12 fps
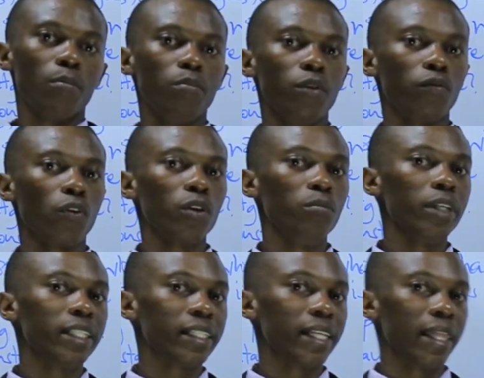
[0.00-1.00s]
before we
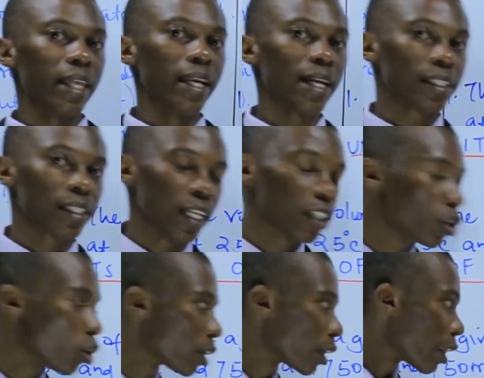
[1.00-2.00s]
meet in the next
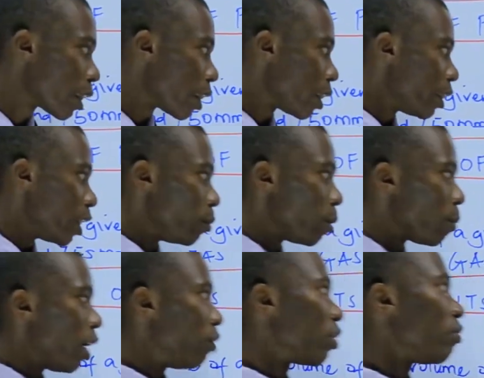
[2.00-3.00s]
lesson.
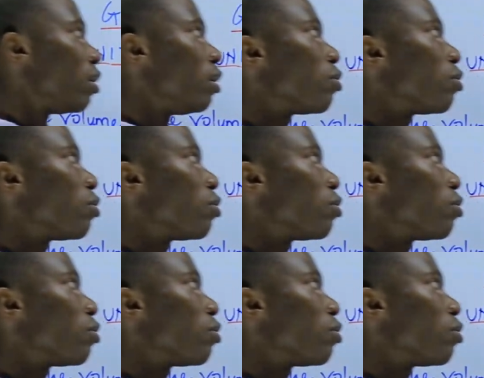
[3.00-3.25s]
Remember, I have given